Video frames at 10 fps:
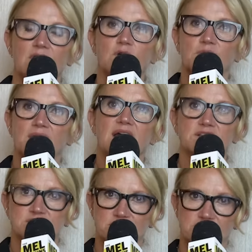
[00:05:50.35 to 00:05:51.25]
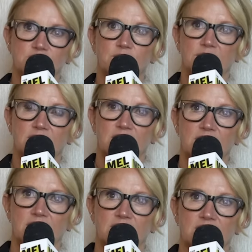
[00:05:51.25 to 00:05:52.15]
our reaction to it.
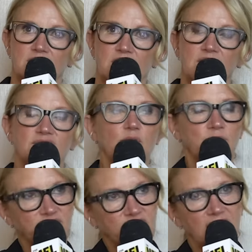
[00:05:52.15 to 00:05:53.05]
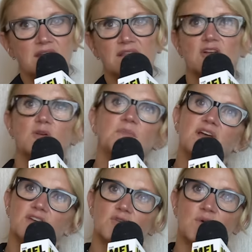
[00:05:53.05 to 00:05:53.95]
And so I'm standing there in
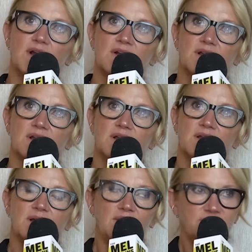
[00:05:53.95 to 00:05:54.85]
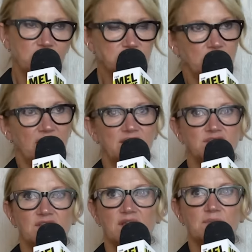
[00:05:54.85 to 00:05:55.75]
my underwear. I'm
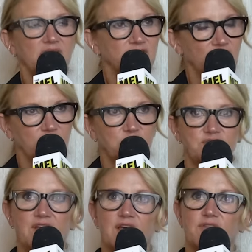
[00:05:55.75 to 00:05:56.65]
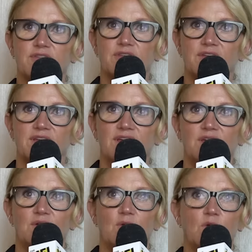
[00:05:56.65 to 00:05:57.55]
visualizing my daughter's death
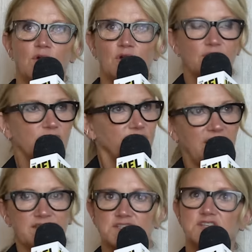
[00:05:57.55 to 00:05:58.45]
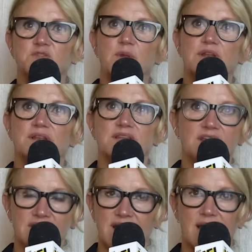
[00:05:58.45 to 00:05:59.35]
or the fact that she's been
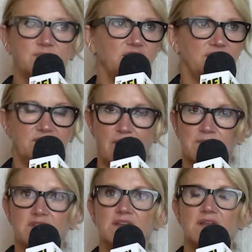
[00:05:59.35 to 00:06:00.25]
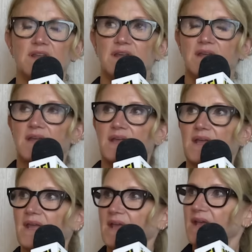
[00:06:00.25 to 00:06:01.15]
kidnapped and abducted.
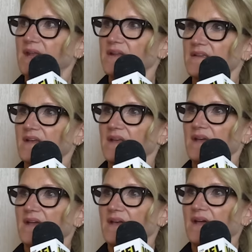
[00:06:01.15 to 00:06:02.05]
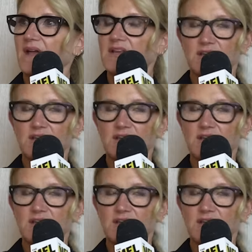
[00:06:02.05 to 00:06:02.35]
And I